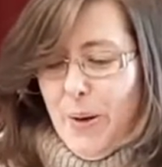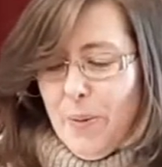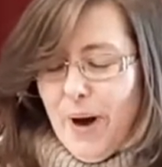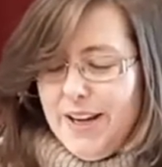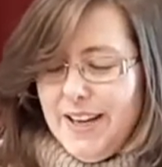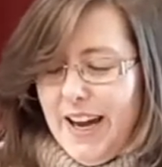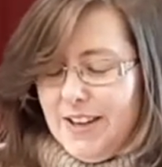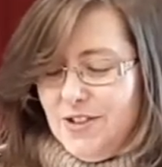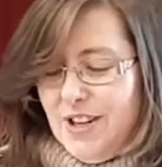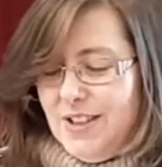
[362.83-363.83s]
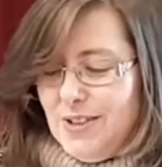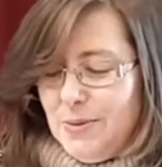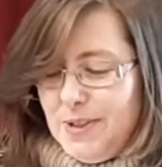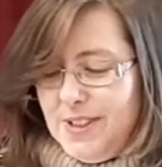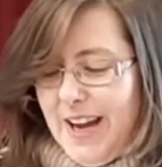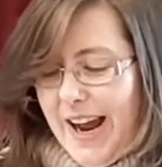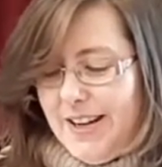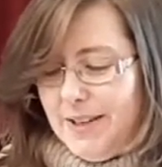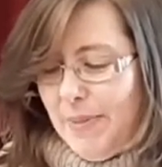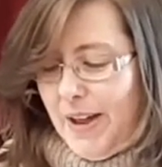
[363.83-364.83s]
One day as Jesus was
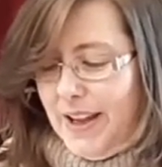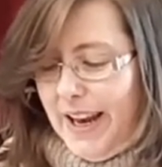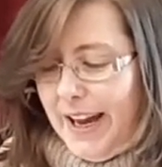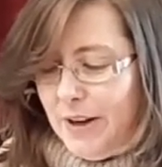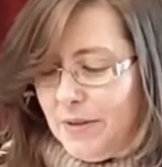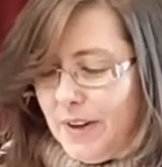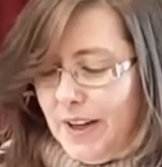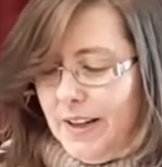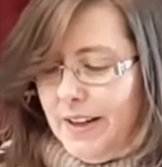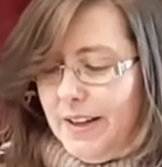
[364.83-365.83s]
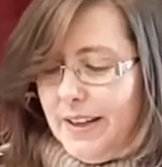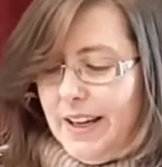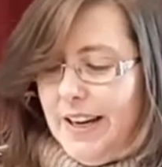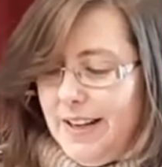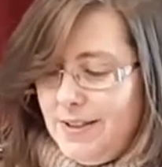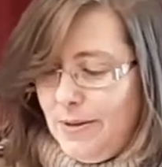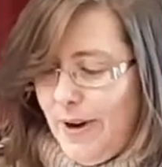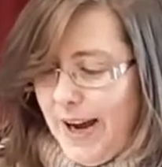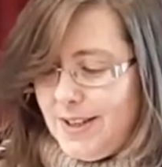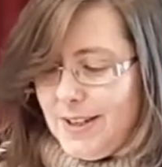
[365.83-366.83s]
standing by the lake of
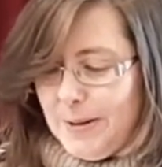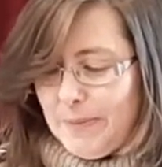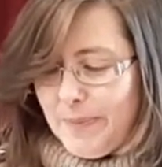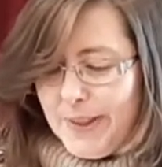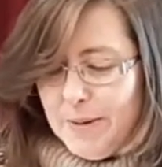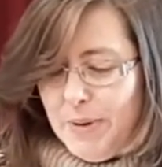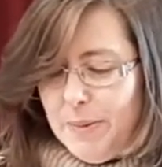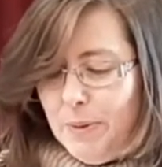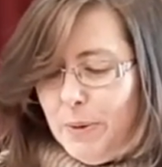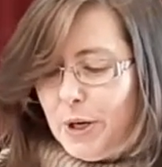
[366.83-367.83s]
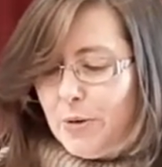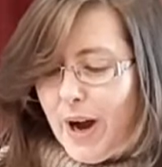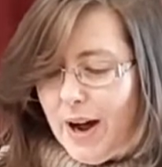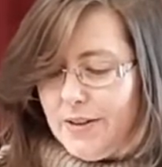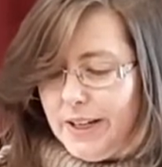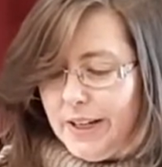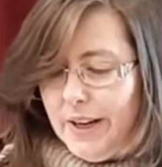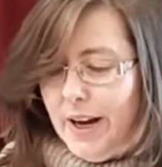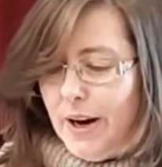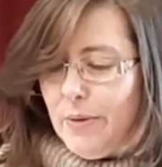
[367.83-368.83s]
Gennesaret, the people were
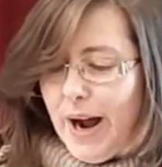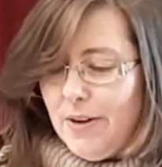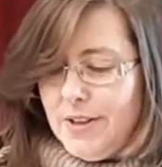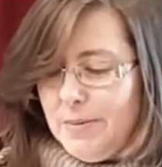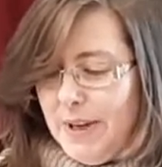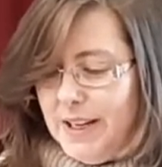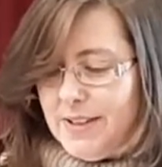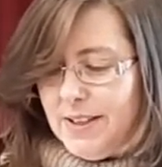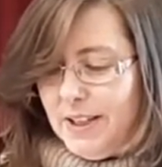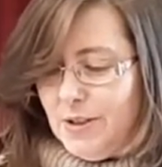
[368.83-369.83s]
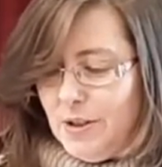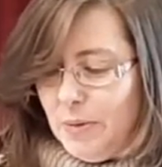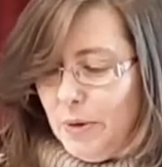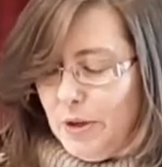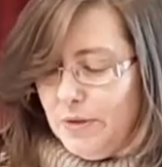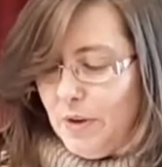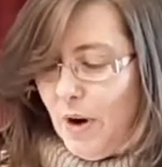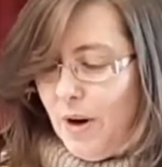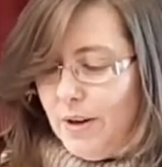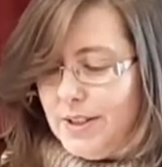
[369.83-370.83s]
crowding around him and listening to the word of
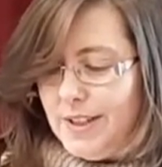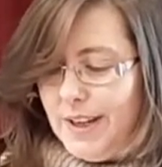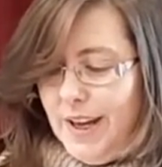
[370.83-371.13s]
God.